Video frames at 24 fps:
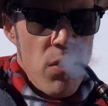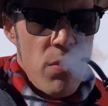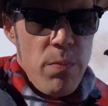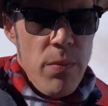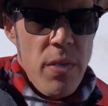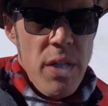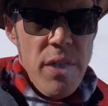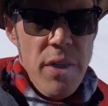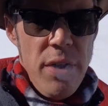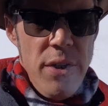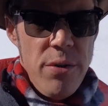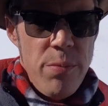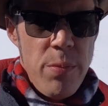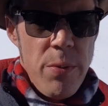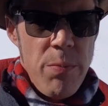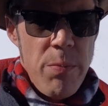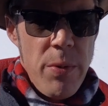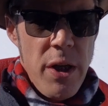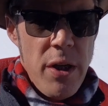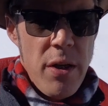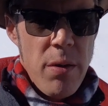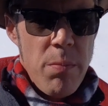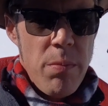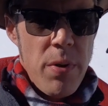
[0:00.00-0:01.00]
But he's been
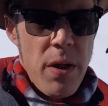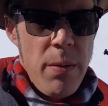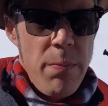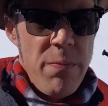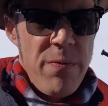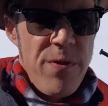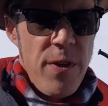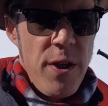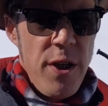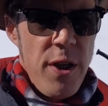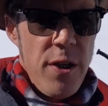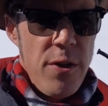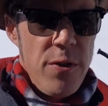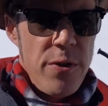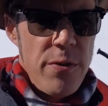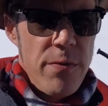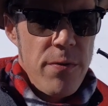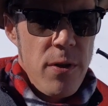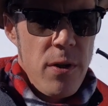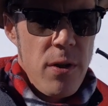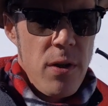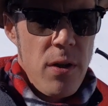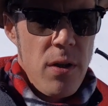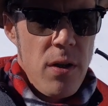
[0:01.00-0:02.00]
making pipe videos
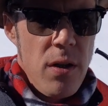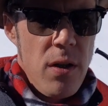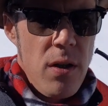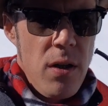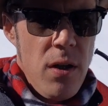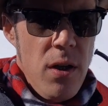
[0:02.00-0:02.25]
for